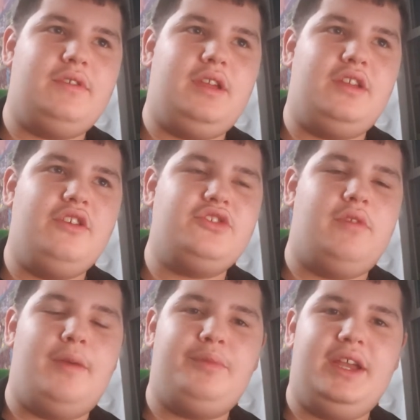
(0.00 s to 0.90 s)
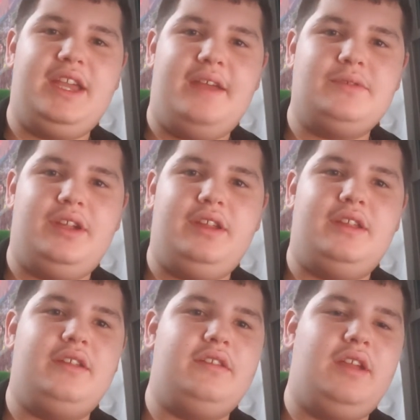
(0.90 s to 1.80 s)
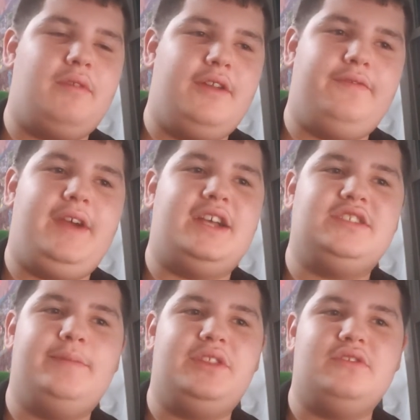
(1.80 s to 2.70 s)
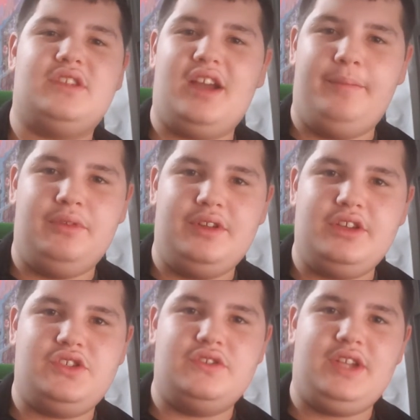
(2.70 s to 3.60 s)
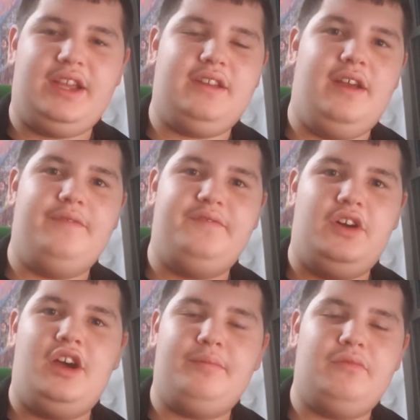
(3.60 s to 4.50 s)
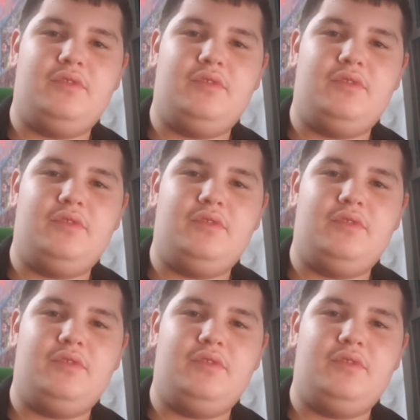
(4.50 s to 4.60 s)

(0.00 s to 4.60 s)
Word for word: Usually, when I play games on it, they run faster, but there's a couple issues like a font,